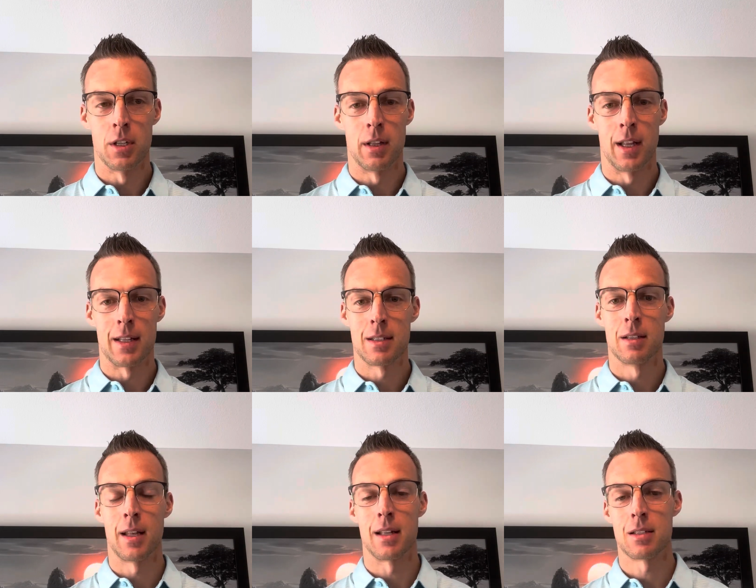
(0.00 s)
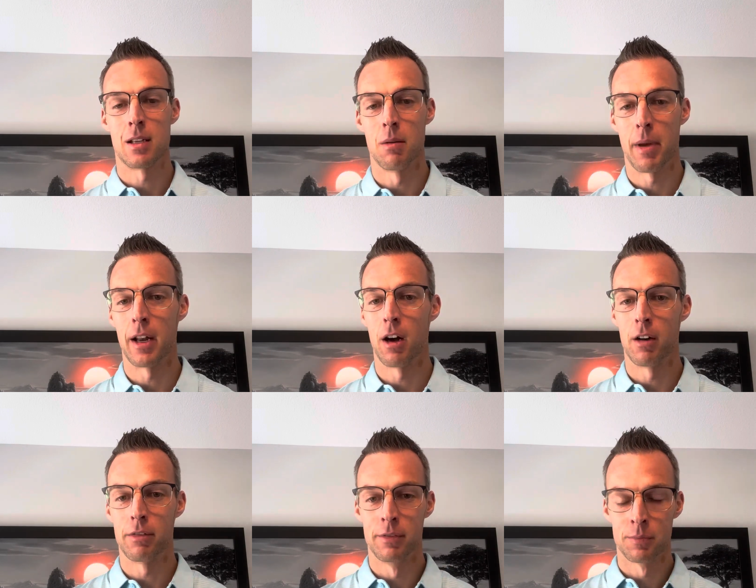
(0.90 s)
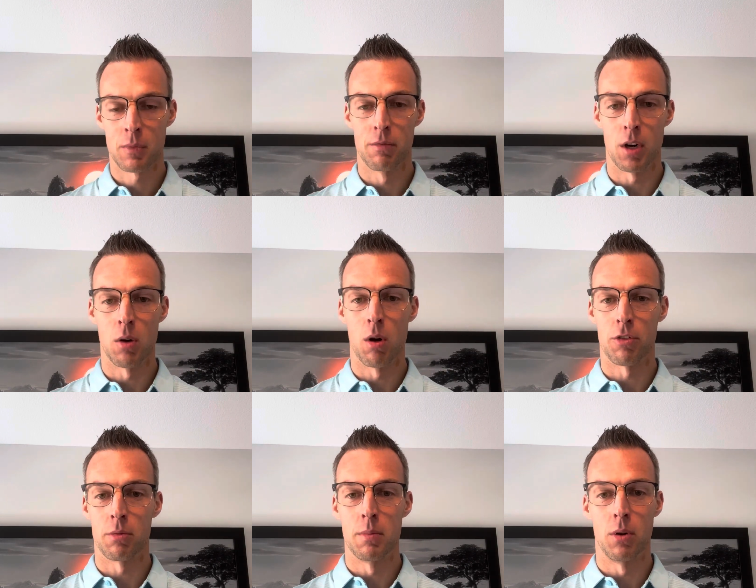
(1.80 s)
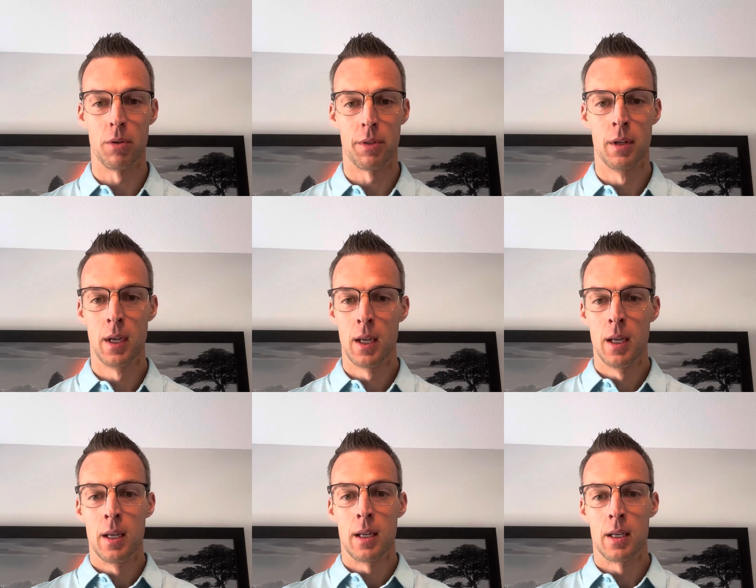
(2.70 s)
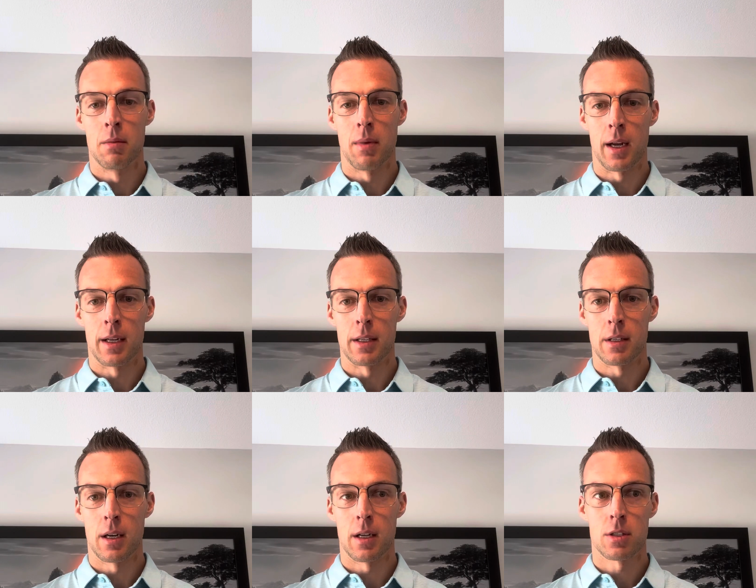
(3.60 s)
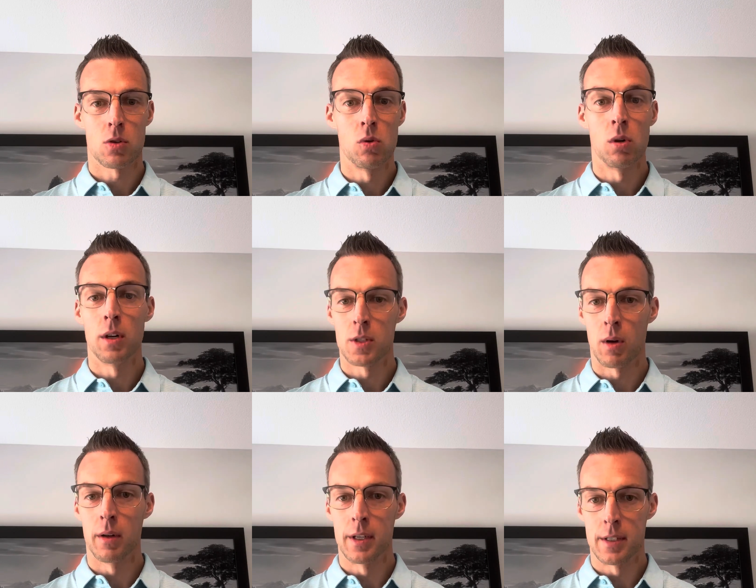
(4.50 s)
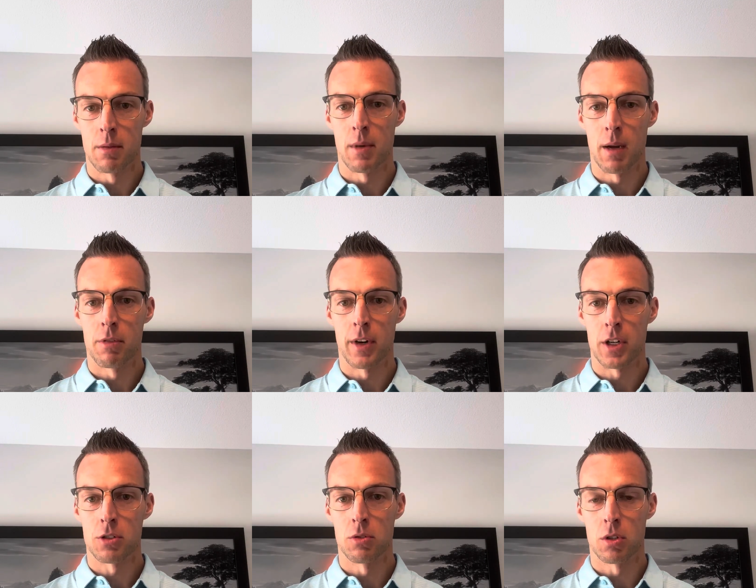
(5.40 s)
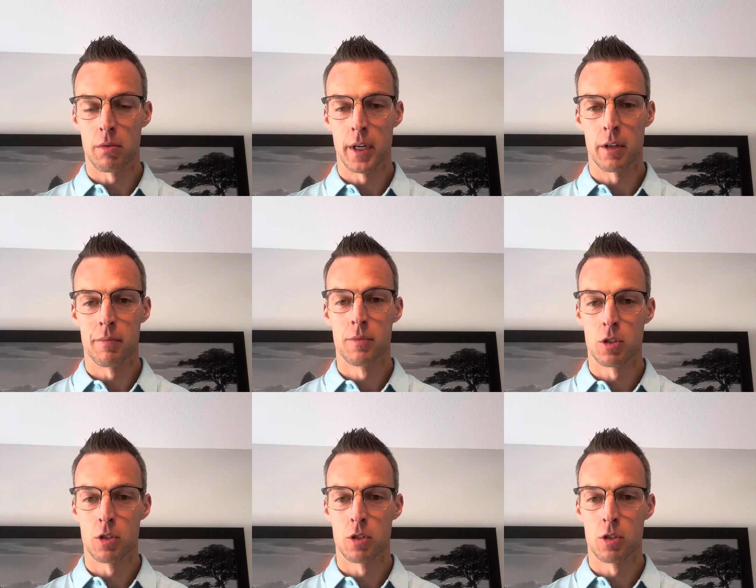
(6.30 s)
And that's paid off very well for me, both in my school as well as in my professional career.